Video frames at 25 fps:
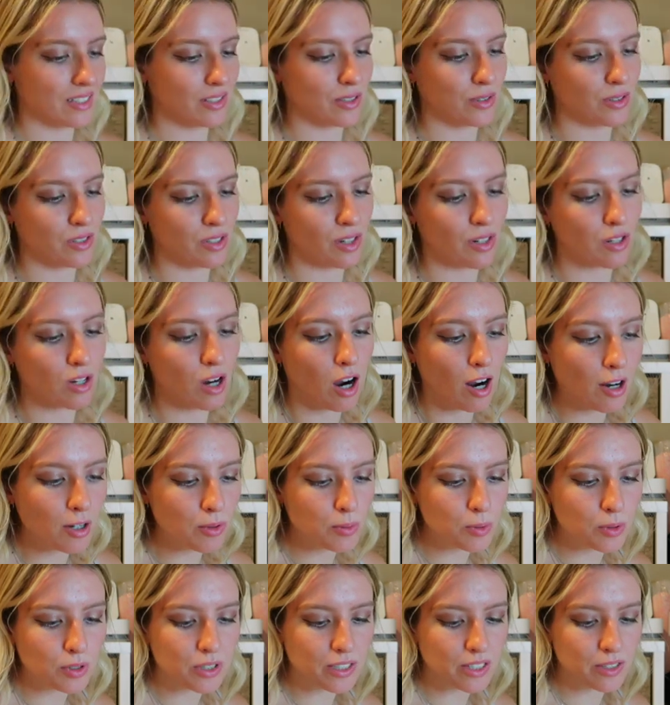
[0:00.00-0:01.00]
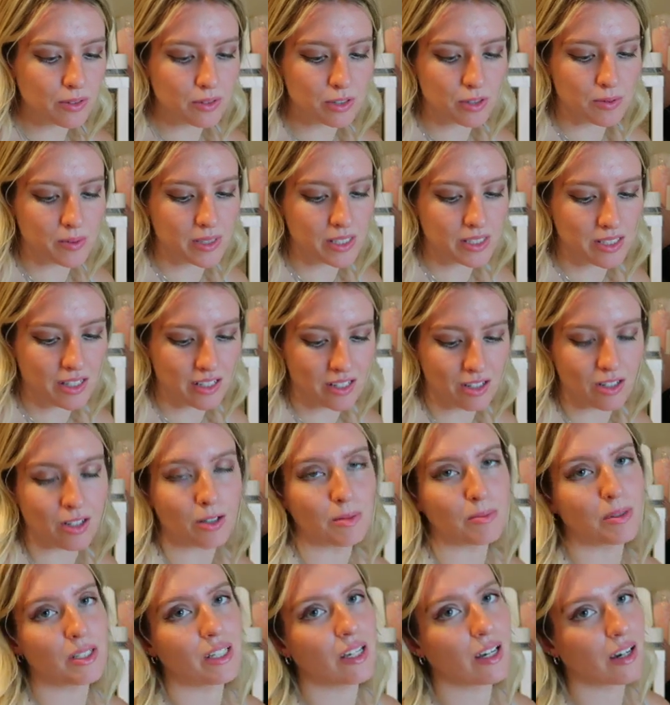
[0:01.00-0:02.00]
so it's all cardboard, which means it can
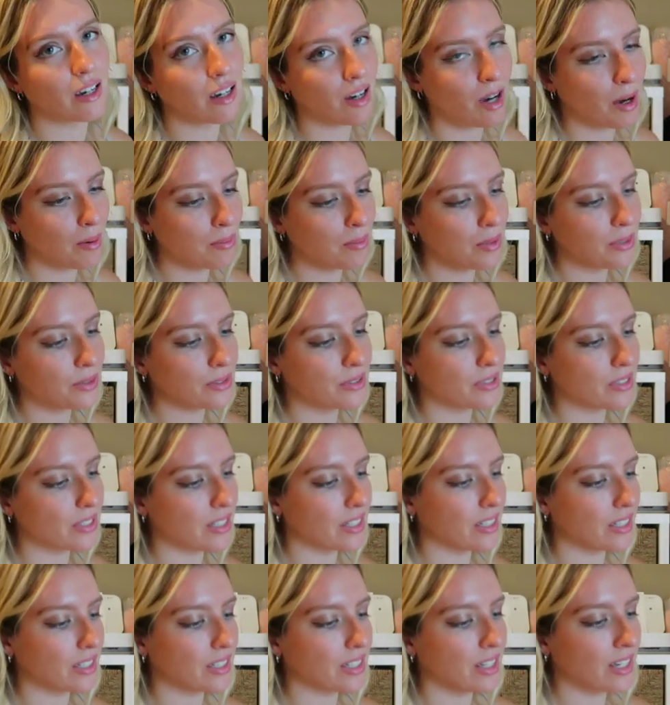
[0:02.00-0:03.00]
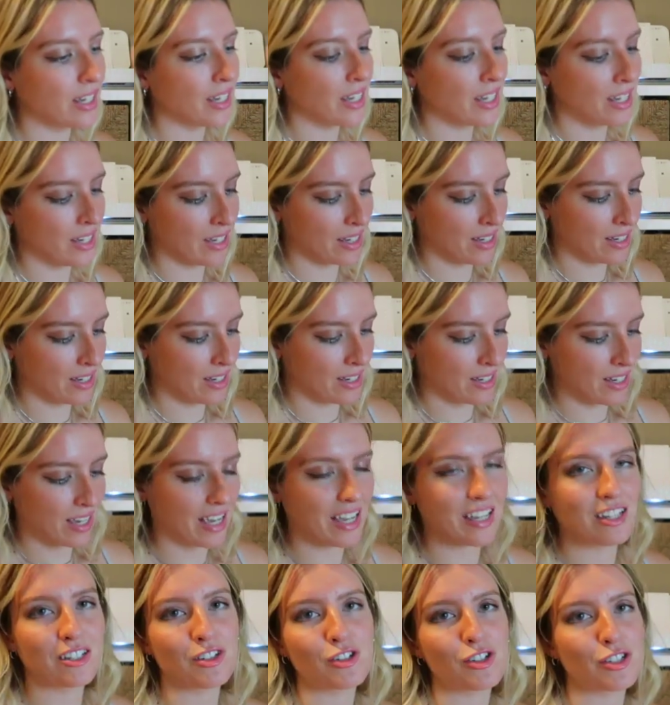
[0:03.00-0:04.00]
all be composted.
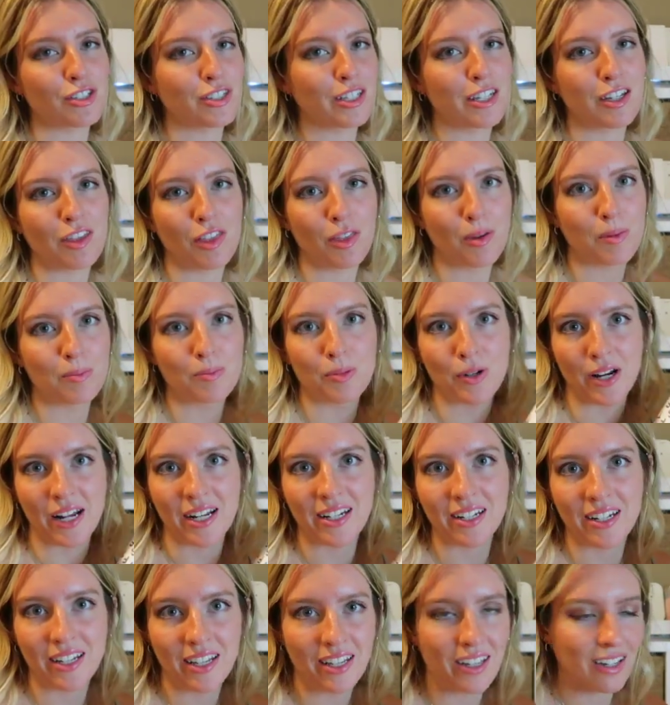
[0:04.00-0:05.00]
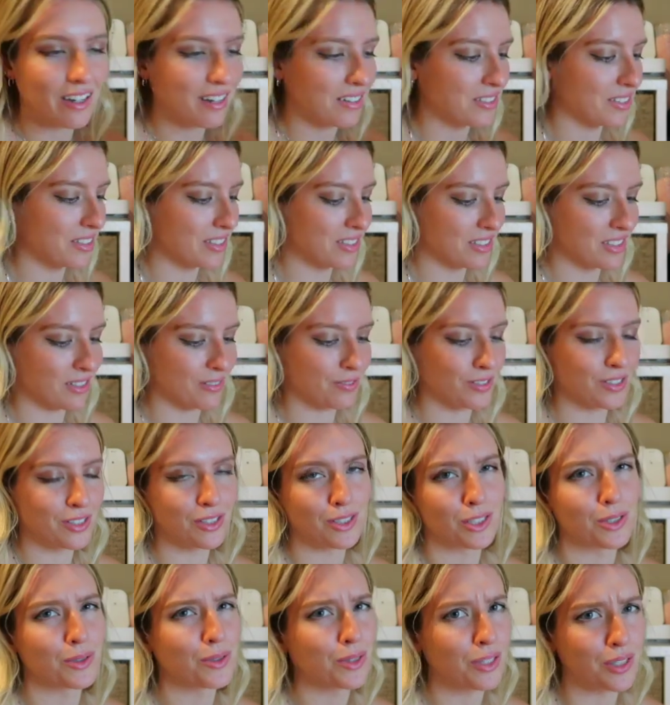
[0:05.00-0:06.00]
And just like the branding on the stuff is
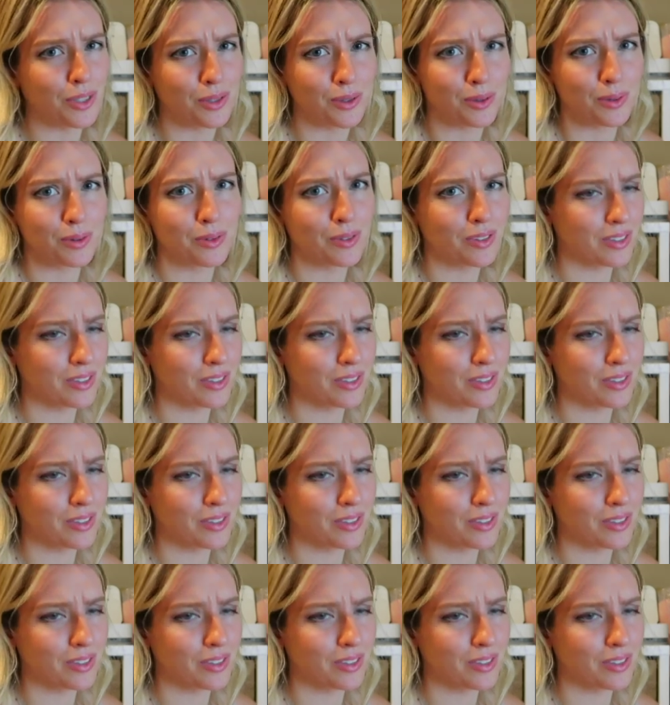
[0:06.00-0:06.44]
so cute.